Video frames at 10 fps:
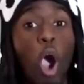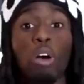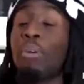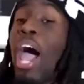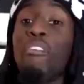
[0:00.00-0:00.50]
I'm
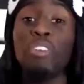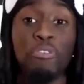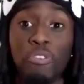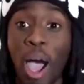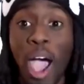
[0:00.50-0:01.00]
having a
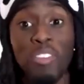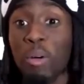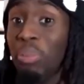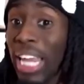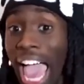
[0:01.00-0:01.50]

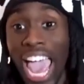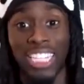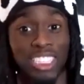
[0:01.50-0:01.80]
blast.